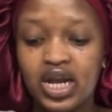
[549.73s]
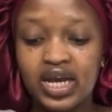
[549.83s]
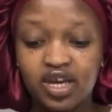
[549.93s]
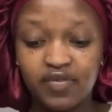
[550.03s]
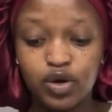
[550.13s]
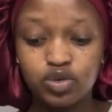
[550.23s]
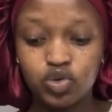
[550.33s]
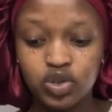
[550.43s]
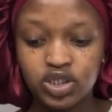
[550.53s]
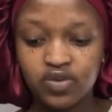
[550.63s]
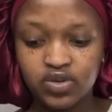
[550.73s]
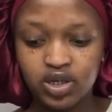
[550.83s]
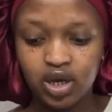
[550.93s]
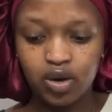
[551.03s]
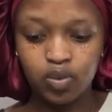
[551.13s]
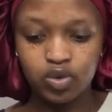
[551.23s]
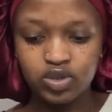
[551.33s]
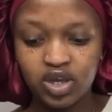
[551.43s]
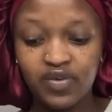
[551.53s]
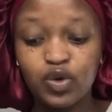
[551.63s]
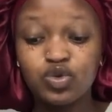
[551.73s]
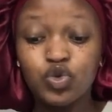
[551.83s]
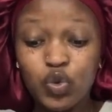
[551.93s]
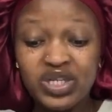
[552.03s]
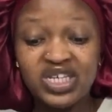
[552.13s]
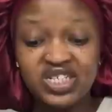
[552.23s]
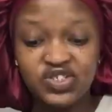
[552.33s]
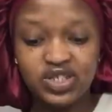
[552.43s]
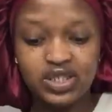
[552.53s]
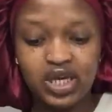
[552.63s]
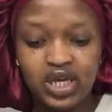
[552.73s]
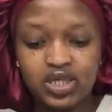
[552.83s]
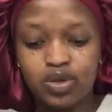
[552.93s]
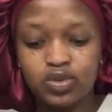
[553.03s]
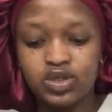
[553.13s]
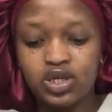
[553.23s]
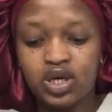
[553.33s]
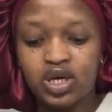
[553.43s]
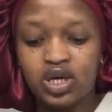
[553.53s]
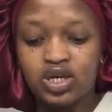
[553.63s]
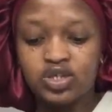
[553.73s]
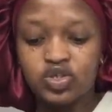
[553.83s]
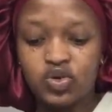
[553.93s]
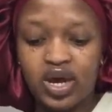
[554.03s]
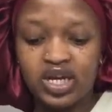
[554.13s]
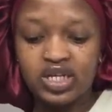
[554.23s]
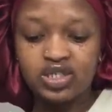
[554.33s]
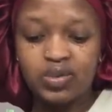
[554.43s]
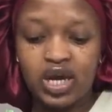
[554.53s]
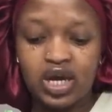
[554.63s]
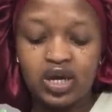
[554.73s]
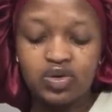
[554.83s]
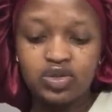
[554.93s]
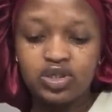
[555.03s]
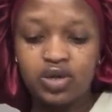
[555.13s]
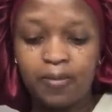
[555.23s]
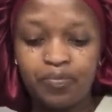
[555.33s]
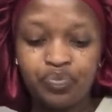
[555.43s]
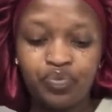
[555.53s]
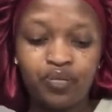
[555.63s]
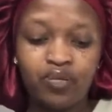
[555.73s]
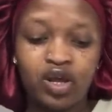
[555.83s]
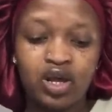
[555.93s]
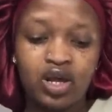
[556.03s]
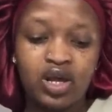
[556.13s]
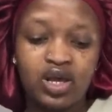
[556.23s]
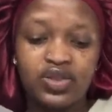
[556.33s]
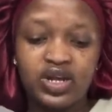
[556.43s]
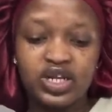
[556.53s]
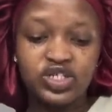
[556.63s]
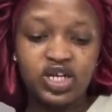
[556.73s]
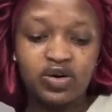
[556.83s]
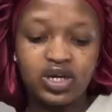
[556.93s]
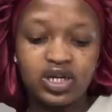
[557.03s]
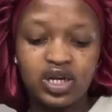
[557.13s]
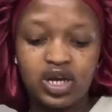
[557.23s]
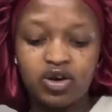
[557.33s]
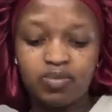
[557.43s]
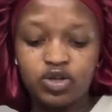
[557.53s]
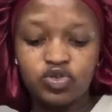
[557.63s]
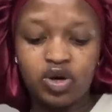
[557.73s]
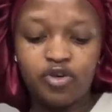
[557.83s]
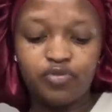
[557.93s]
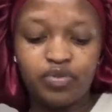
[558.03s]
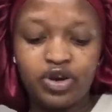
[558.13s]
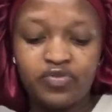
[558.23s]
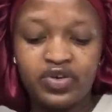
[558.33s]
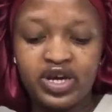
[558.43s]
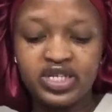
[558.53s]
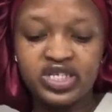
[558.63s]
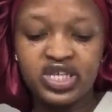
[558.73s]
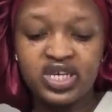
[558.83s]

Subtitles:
Like if I could do it every day, I would. If I could do it any chance I get, I would. So I cleaned my house and then I showered and now I'm about to have breakfast.